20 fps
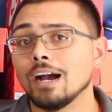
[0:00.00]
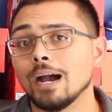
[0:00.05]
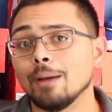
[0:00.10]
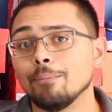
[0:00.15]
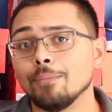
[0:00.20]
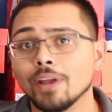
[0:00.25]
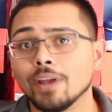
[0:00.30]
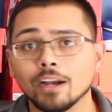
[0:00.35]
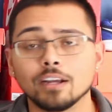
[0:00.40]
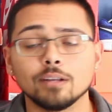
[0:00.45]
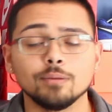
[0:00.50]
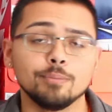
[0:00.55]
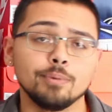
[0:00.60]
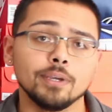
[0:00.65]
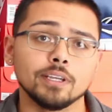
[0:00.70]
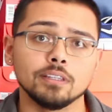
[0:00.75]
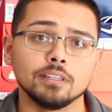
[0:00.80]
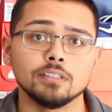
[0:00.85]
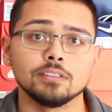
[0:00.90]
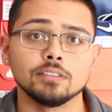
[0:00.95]
I'm not going to be
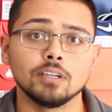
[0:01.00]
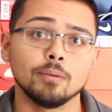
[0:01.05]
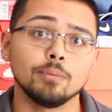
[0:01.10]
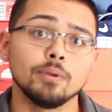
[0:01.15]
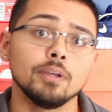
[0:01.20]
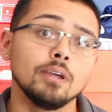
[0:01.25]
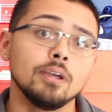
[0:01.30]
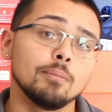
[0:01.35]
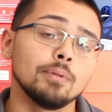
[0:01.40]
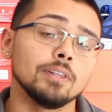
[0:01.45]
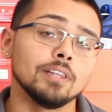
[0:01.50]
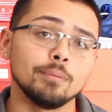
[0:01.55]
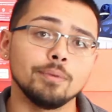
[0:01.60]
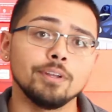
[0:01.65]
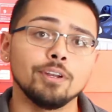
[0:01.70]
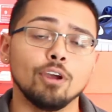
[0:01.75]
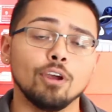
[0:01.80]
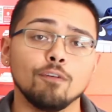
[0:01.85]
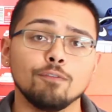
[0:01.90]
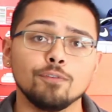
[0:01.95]
picking these up. But let
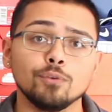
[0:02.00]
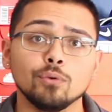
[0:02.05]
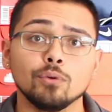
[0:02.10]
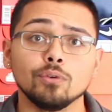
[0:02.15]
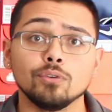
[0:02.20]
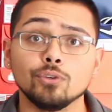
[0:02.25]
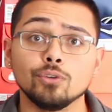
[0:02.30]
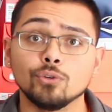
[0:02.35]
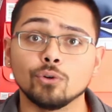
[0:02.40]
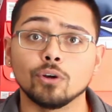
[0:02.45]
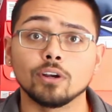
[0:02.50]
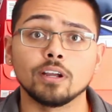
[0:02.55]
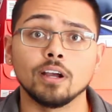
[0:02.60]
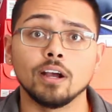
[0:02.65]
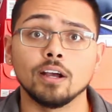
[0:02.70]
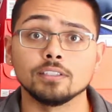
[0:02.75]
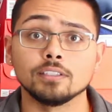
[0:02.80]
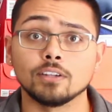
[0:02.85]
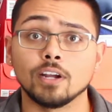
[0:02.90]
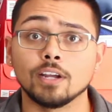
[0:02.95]
me know if you New York
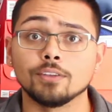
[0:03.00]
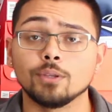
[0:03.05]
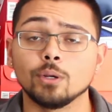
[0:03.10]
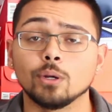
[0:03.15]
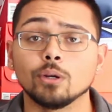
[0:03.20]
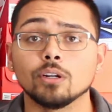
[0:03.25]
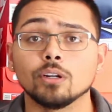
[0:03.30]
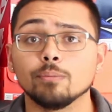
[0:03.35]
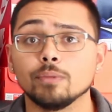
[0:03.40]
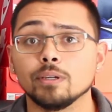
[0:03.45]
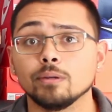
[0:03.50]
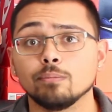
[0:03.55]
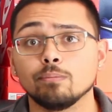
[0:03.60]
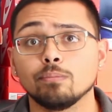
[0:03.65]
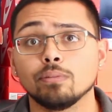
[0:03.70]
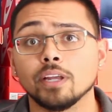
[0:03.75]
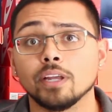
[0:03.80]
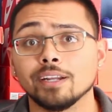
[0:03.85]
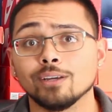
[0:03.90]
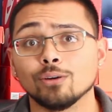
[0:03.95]
guys are out there are going to be
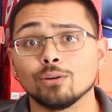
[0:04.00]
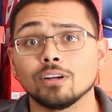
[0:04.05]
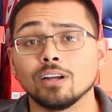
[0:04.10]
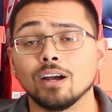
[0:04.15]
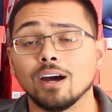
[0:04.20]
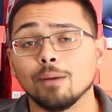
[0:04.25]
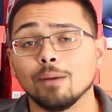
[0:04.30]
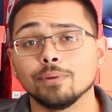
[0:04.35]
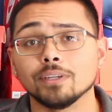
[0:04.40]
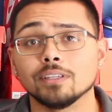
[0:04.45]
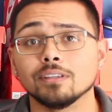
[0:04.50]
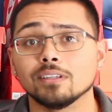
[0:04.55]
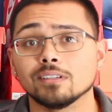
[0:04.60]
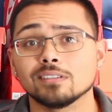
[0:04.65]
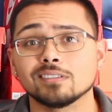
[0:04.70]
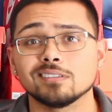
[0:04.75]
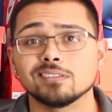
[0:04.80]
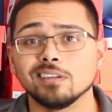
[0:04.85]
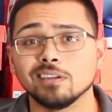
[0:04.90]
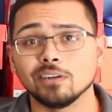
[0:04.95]
planning on copying
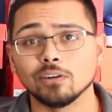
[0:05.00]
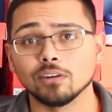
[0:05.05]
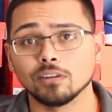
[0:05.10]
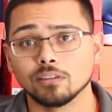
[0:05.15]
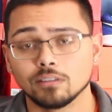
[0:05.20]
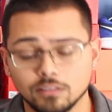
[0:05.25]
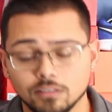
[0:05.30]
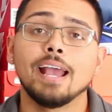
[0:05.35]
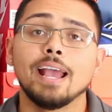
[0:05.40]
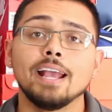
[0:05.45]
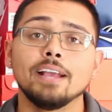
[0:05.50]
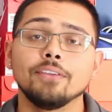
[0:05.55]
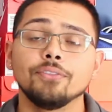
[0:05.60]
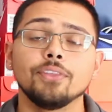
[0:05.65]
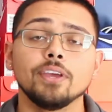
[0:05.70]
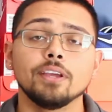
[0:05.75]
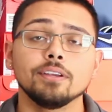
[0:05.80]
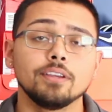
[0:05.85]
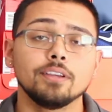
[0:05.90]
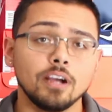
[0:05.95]
this sneaker. And
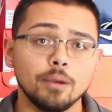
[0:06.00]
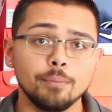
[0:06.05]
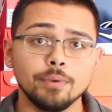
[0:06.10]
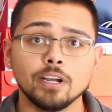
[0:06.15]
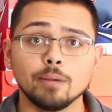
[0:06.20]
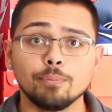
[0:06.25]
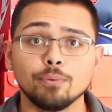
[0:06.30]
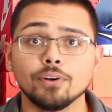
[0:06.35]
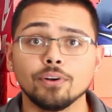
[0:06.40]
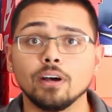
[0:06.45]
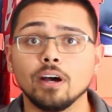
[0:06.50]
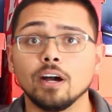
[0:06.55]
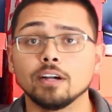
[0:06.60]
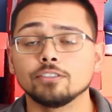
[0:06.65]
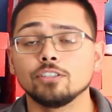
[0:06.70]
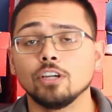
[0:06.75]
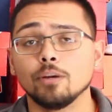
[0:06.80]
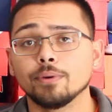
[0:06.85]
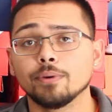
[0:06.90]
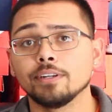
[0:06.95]
then coming up on
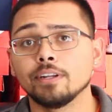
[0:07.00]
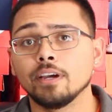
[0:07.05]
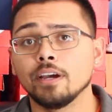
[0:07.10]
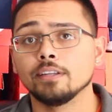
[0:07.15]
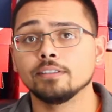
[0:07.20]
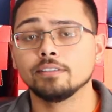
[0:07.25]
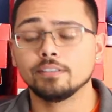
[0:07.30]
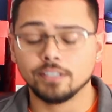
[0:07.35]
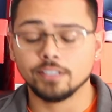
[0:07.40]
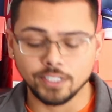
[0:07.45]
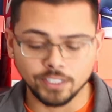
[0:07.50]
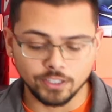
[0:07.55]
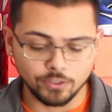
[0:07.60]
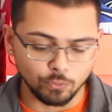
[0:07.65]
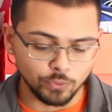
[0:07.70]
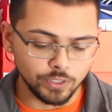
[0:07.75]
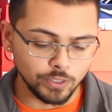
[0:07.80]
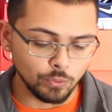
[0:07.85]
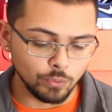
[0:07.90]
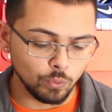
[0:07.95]
October 19th,
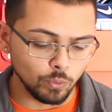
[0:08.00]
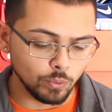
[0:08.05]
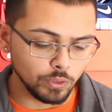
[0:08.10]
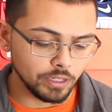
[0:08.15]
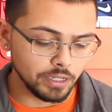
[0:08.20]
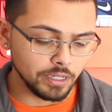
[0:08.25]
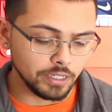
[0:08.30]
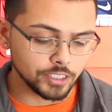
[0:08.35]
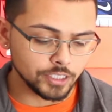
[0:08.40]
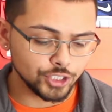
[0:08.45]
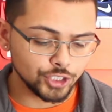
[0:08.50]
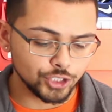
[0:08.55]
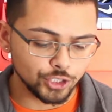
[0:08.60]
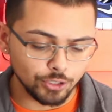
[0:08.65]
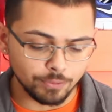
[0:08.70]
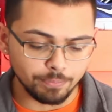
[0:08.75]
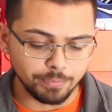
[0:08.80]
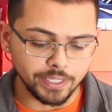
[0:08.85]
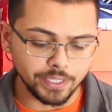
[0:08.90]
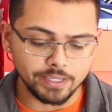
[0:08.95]
we
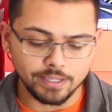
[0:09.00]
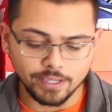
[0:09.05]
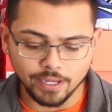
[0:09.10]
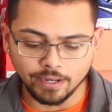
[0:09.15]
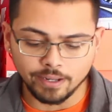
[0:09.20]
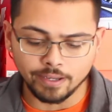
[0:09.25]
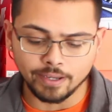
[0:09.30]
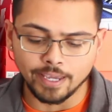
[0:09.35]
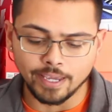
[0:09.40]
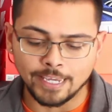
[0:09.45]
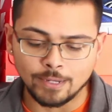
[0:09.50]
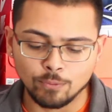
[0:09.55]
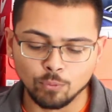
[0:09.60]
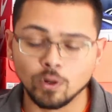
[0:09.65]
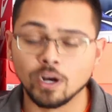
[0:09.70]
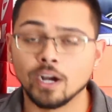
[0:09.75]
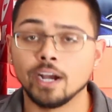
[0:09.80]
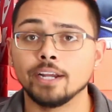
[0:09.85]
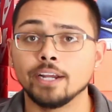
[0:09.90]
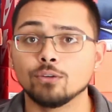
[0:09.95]
should be getting a
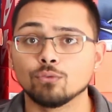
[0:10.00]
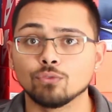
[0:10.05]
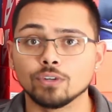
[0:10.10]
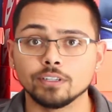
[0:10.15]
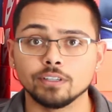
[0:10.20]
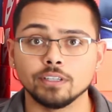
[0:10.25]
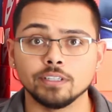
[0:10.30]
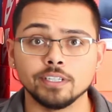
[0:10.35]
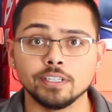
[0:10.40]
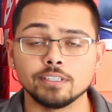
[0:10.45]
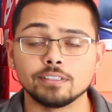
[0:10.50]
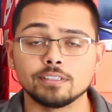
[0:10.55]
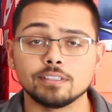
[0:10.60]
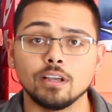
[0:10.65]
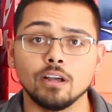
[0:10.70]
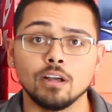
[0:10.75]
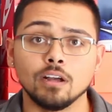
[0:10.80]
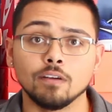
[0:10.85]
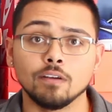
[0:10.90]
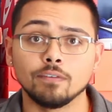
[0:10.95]
wide release
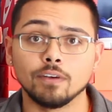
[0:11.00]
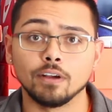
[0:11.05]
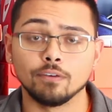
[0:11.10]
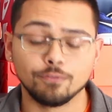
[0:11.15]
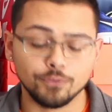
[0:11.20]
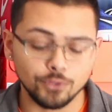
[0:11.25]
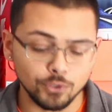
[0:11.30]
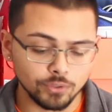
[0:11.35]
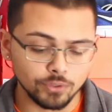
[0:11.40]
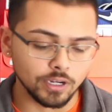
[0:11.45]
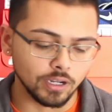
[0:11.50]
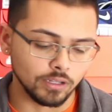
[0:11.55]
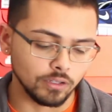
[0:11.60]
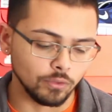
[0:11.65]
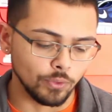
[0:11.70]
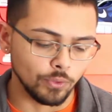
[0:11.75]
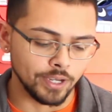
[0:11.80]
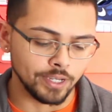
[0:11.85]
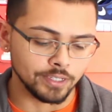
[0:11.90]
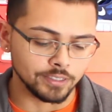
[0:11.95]
of a few
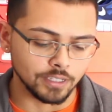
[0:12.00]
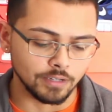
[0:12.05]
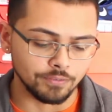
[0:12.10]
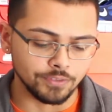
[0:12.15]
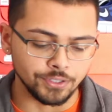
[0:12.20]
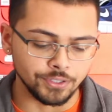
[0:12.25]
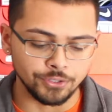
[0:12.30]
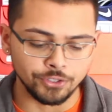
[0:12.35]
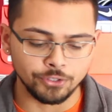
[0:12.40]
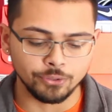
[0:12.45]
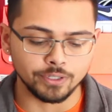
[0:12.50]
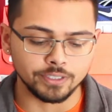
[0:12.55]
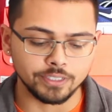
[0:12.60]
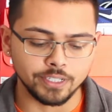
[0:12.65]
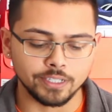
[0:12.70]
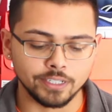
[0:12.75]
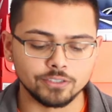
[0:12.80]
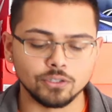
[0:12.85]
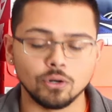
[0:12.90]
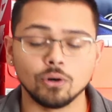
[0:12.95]
colorways of the new
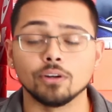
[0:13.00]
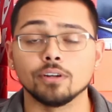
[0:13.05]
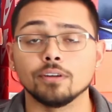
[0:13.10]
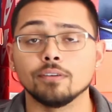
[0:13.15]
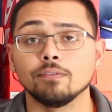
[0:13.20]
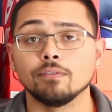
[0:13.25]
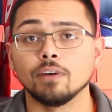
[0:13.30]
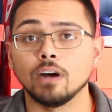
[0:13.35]
Adidas Harden